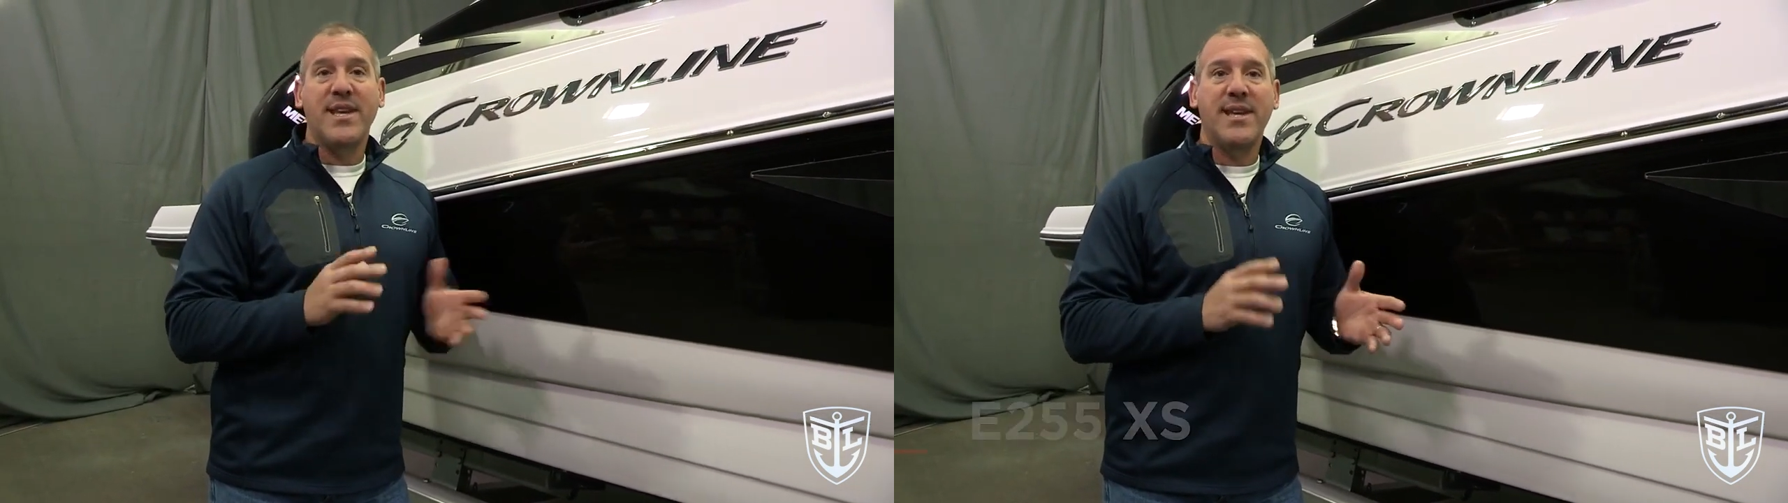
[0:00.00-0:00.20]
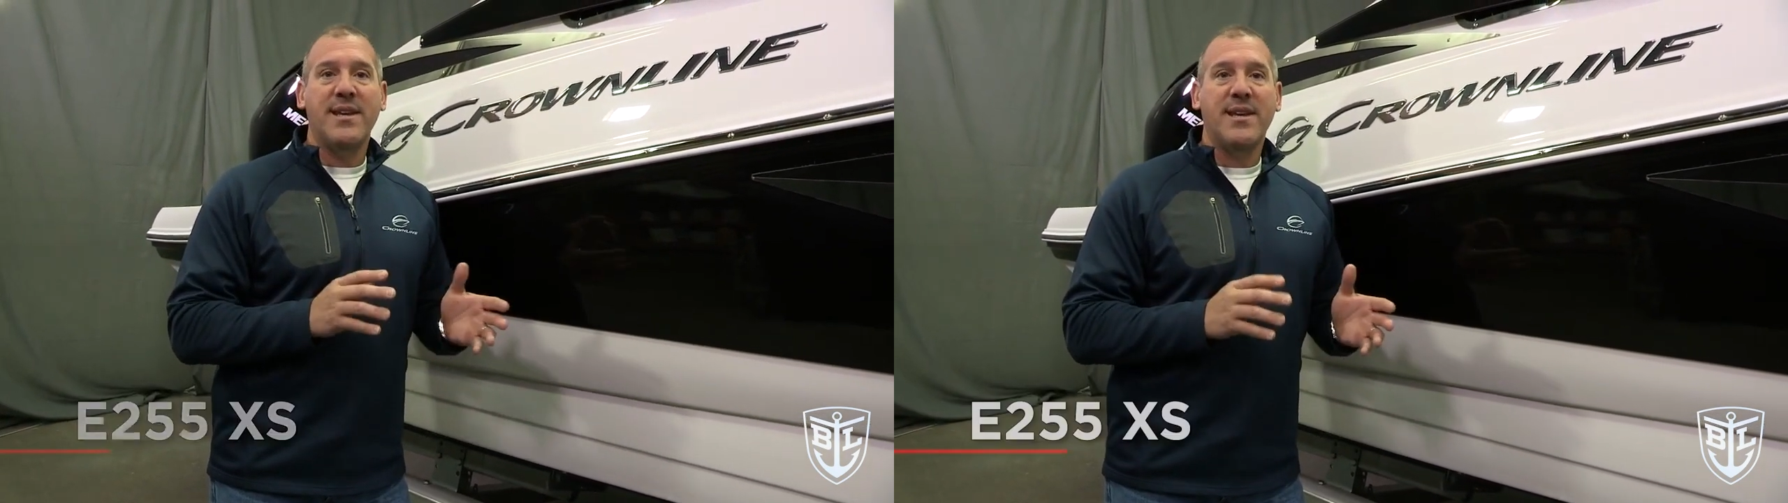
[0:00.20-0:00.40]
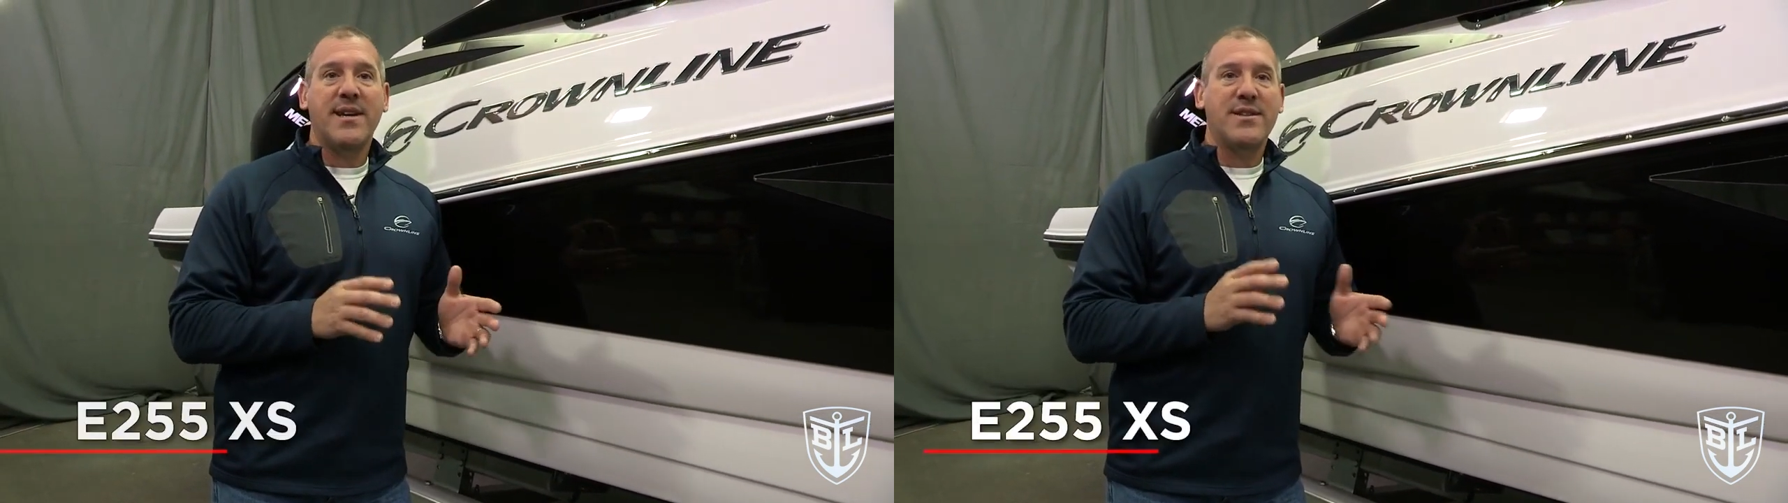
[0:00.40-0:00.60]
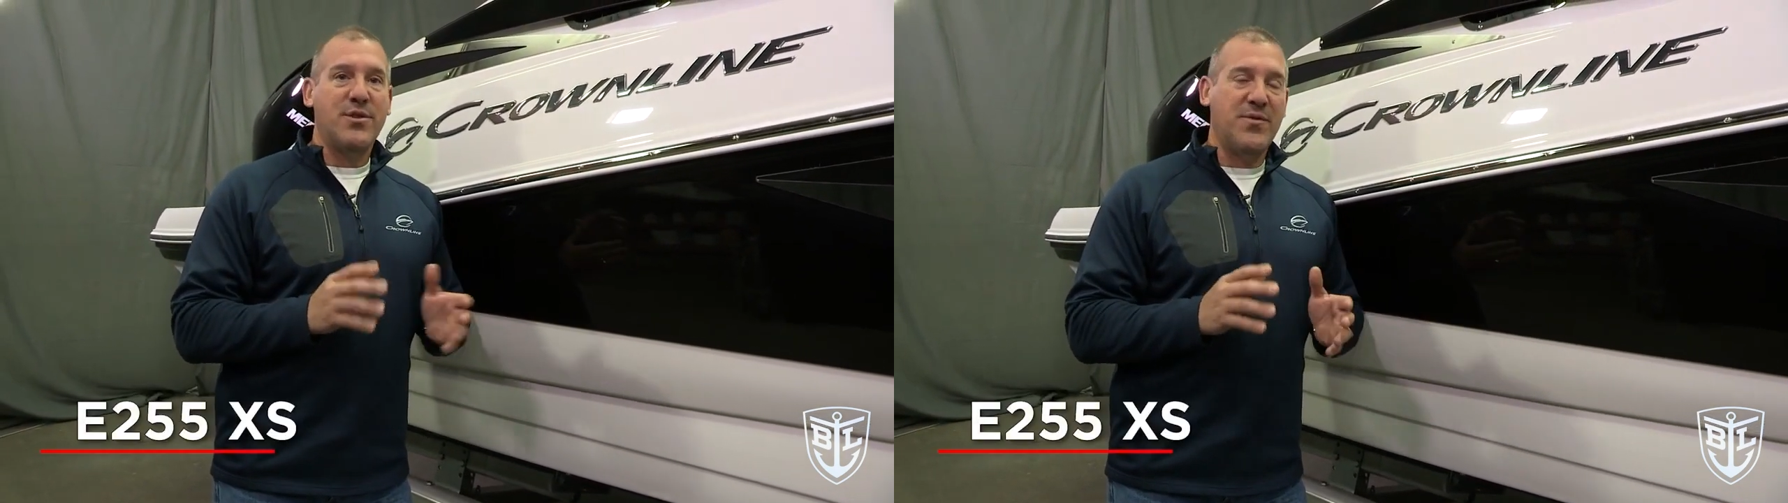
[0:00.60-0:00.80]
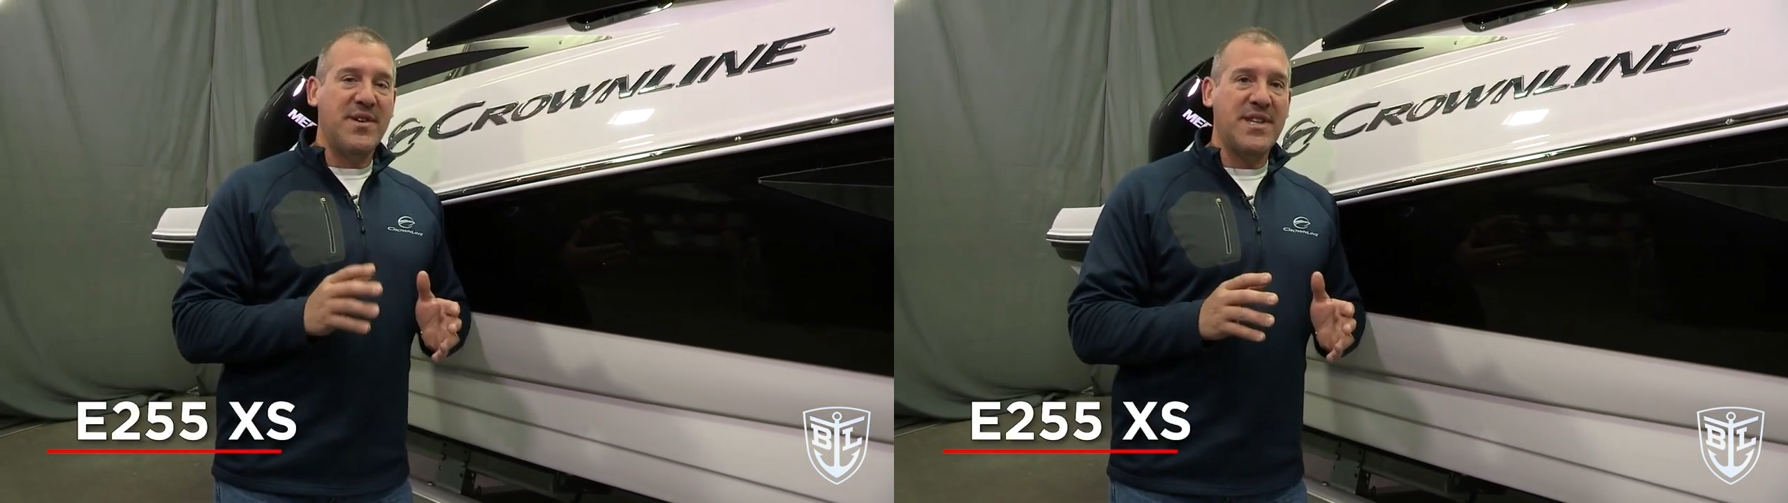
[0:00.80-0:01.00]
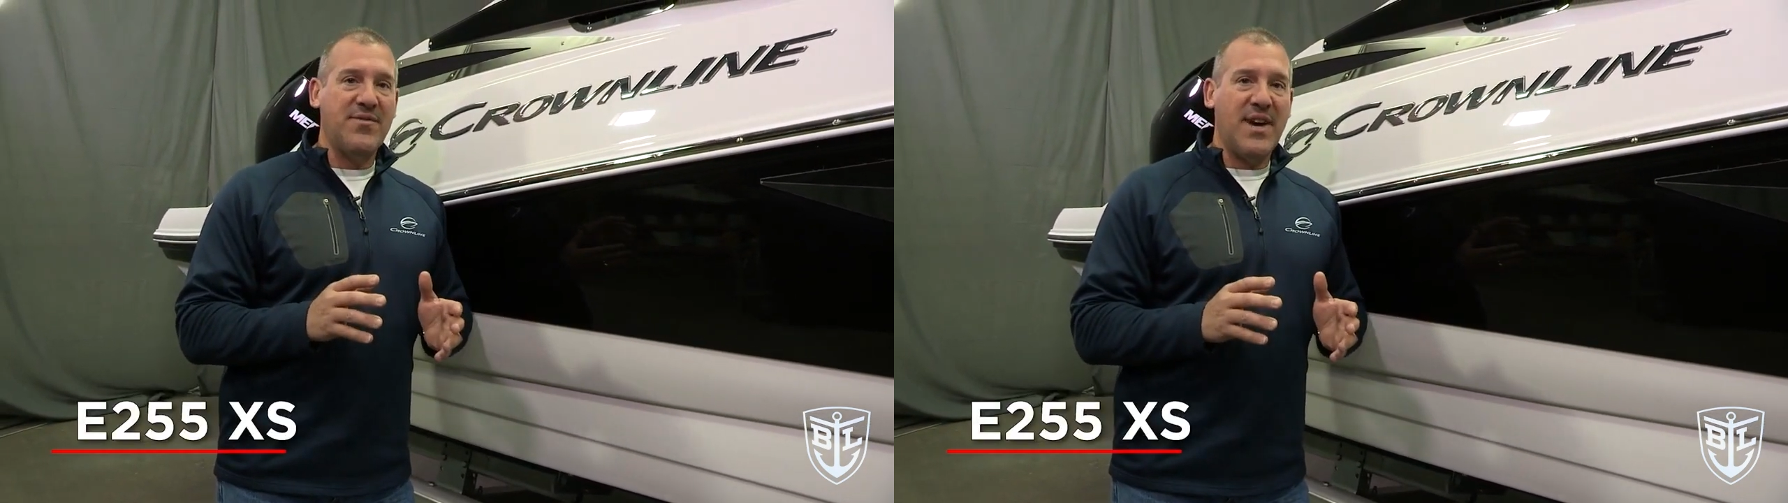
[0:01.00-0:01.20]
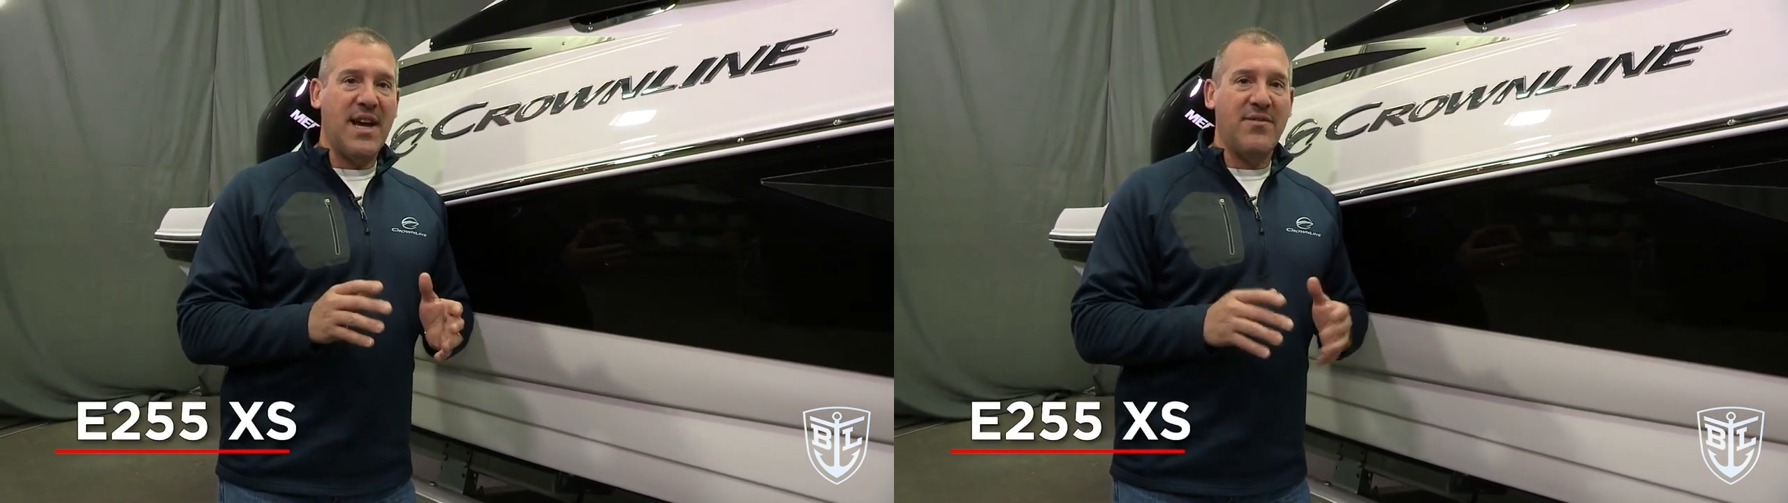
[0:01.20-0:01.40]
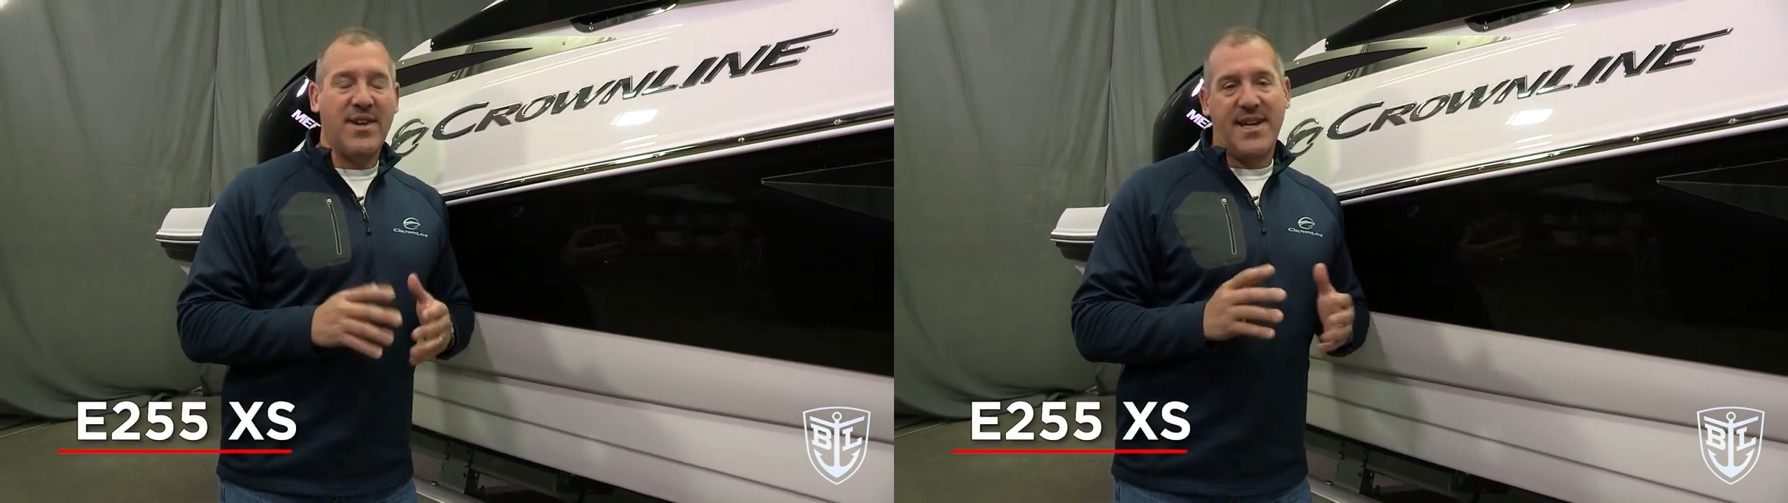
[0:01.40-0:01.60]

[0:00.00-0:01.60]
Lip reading: E255